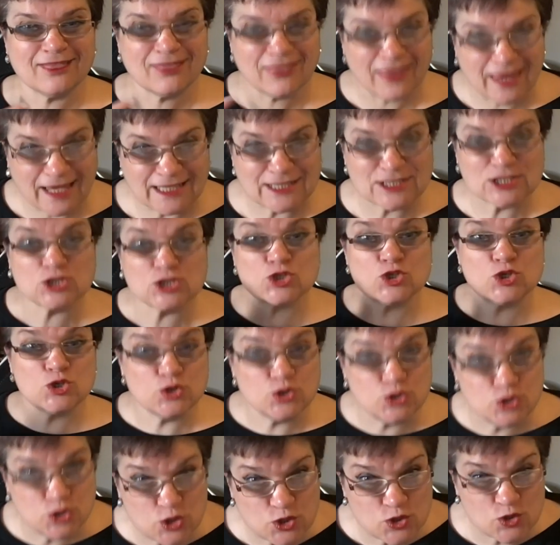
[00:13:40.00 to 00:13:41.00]
things to
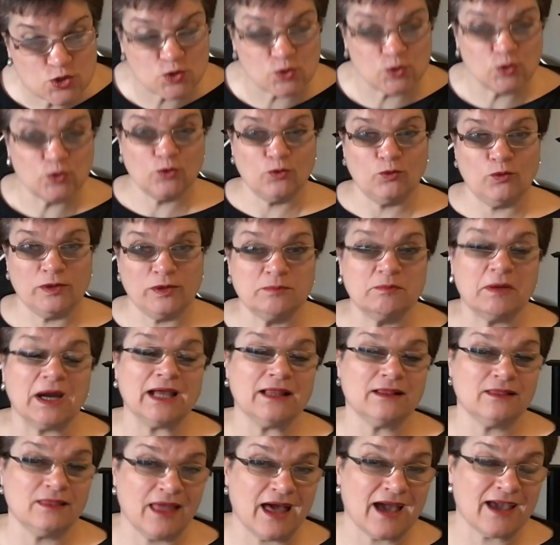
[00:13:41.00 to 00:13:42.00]
do with
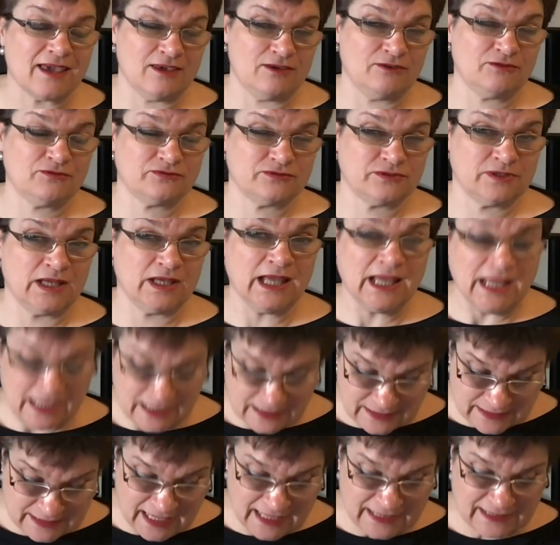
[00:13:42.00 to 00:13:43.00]
my life
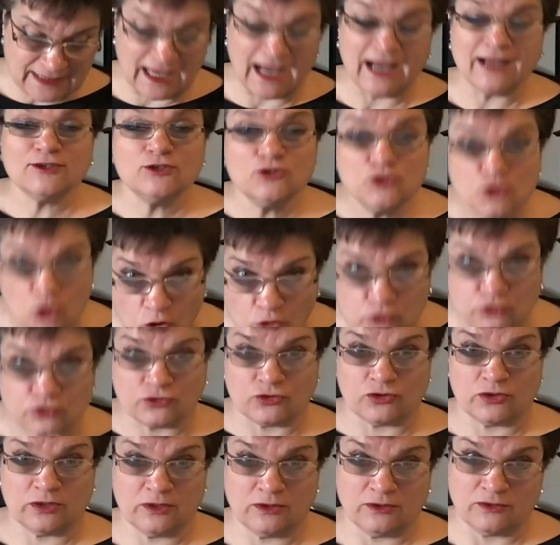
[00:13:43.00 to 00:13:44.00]
that are
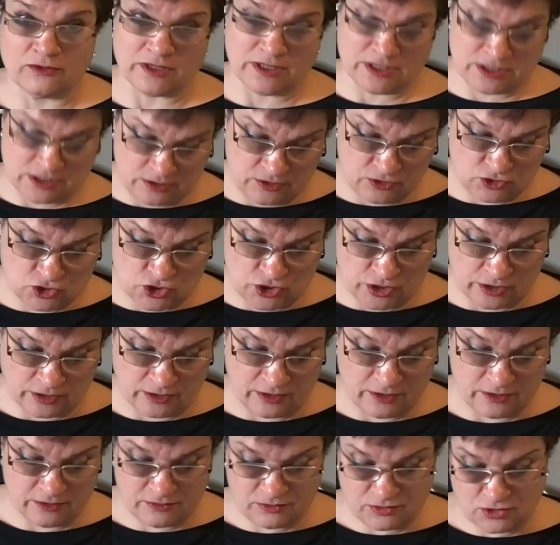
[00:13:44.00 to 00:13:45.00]
not
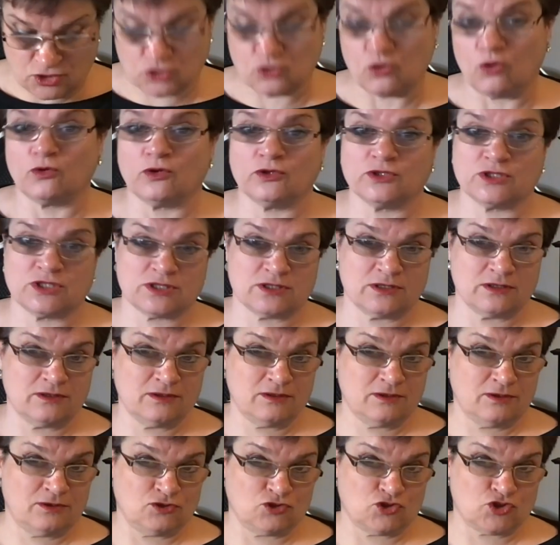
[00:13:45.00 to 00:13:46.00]
researching stocks
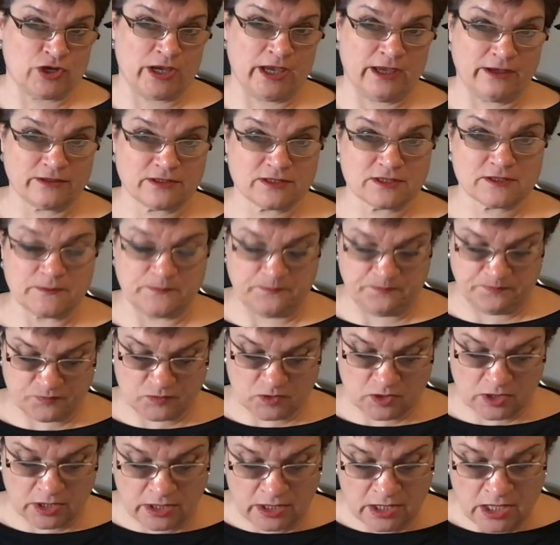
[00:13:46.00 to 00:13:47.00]
and shares.
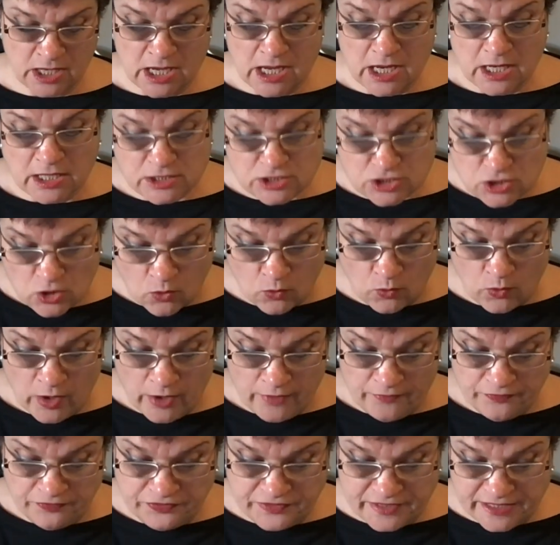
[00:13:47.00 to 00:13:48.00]
Okay, so
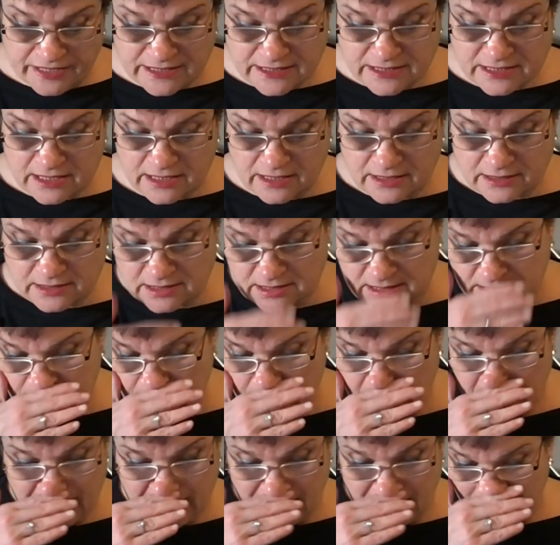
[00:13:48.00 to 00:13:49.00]
this is
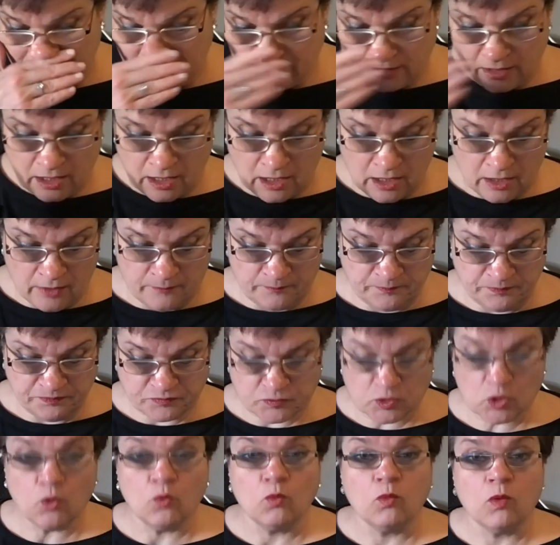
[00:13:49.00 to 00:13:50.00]

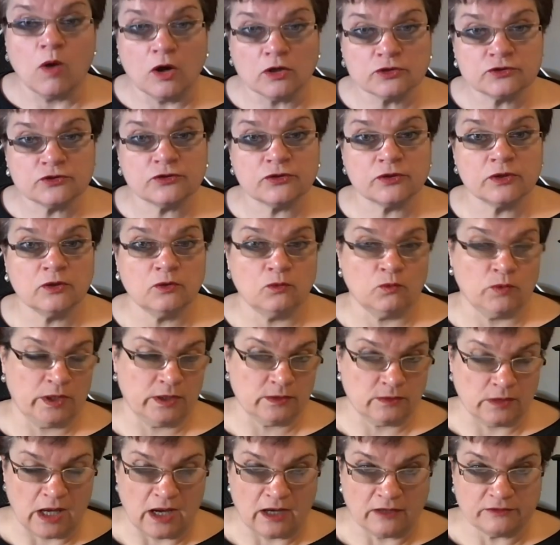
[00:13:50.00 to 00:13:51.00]
what
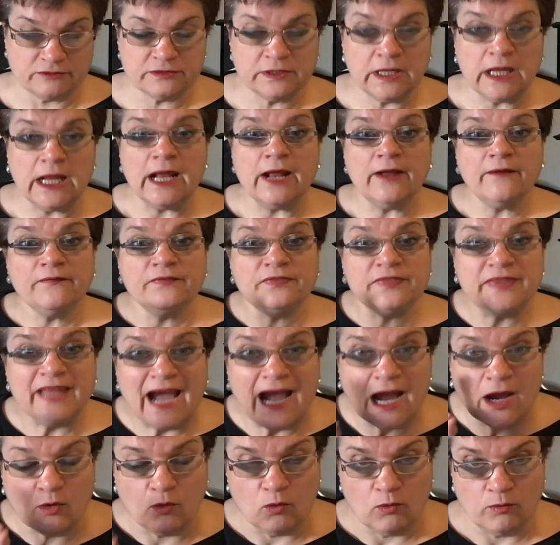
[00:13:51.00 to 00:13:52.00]
we love.
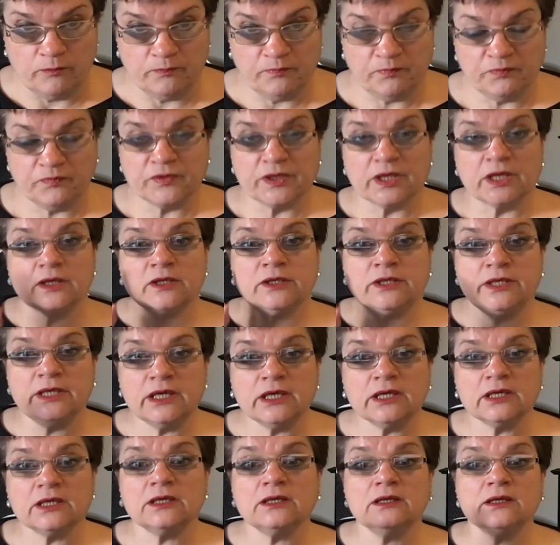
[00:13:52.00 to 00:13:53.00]
Now,
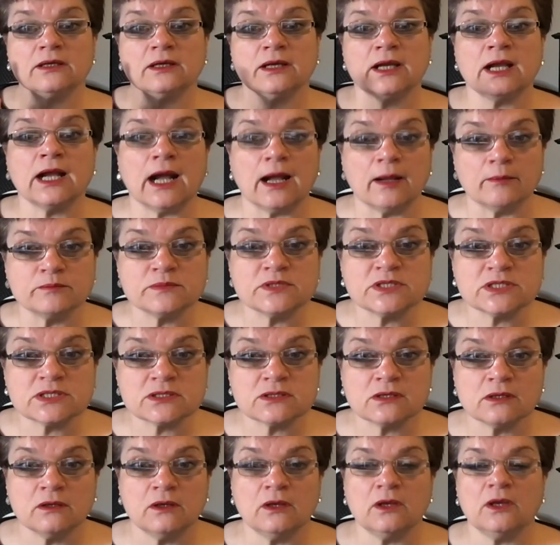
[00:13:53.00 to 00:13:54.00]
here
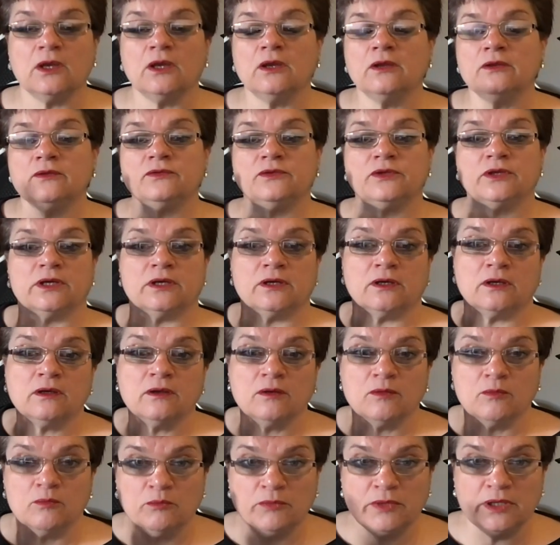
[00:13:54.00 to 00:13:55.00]
comes the
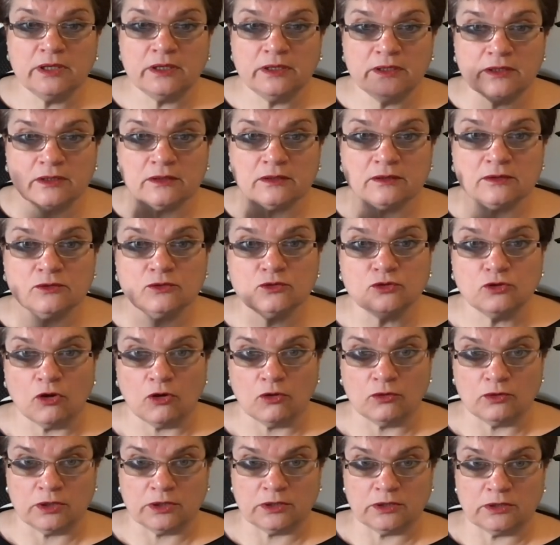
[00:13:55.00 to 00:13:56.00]

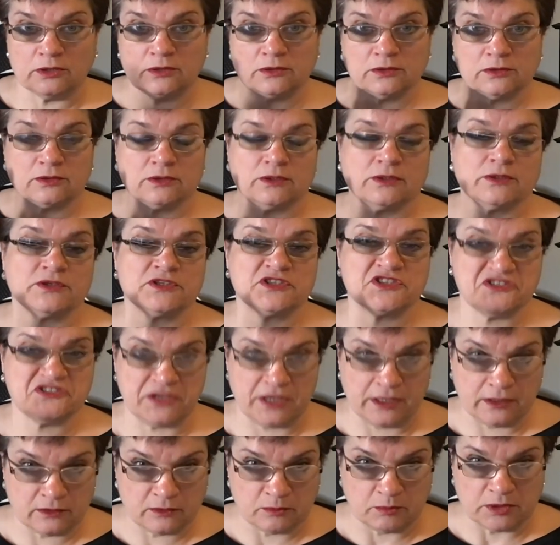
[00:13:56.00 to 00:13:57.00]
$1,000,000
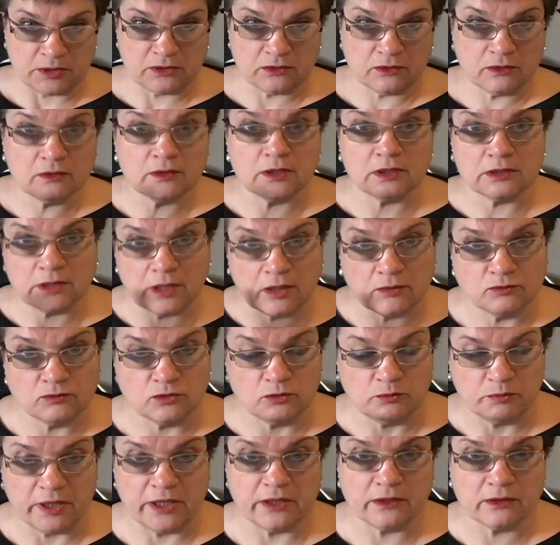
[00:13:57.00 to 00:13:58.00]
statement that I
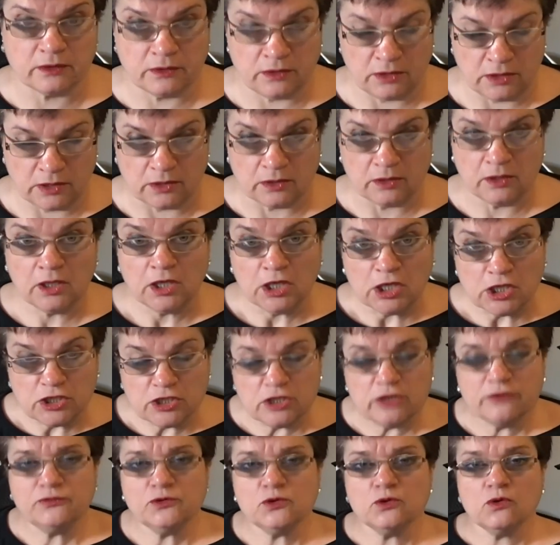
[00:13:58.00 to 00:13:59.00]
will make here.
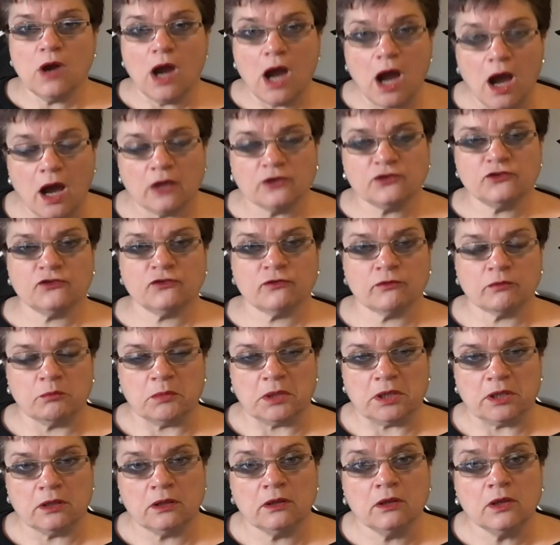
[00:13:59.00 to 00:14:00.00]
If you ask
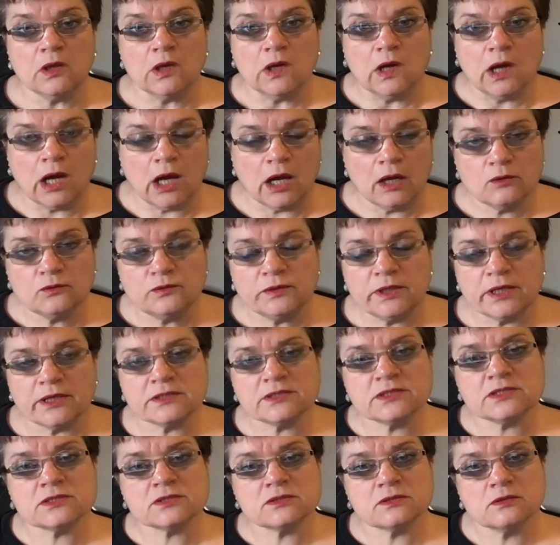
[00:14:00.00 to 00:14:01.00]
me, how
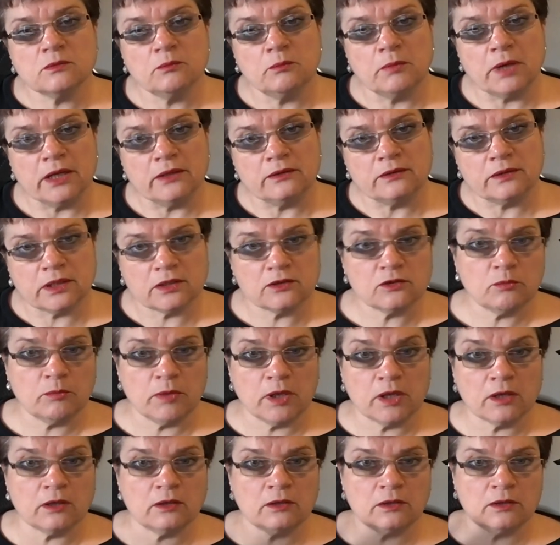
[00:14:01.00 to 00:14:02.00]
does my
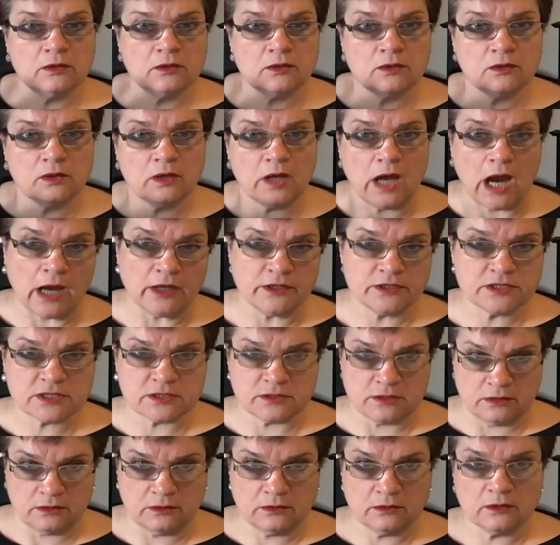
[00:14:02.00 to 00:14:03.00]
Nutmeg
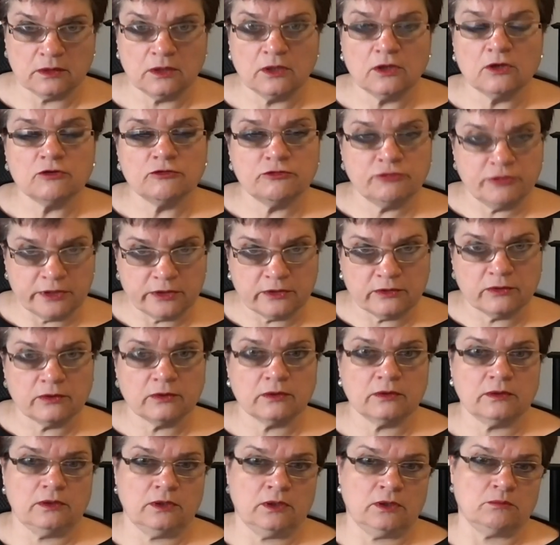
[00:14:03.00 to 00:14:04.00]
ISA fit
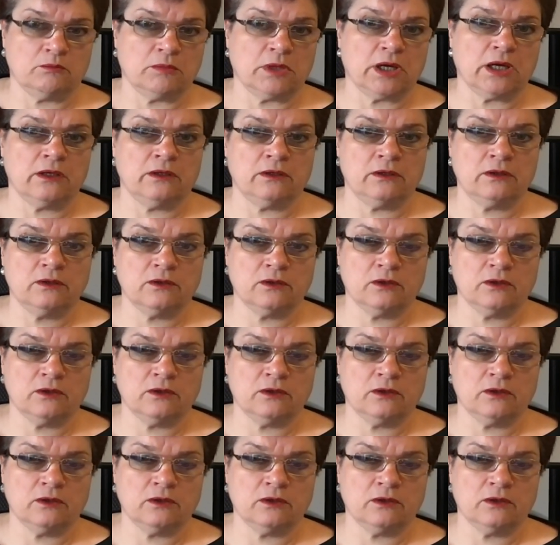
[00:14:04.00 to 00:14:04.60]
in my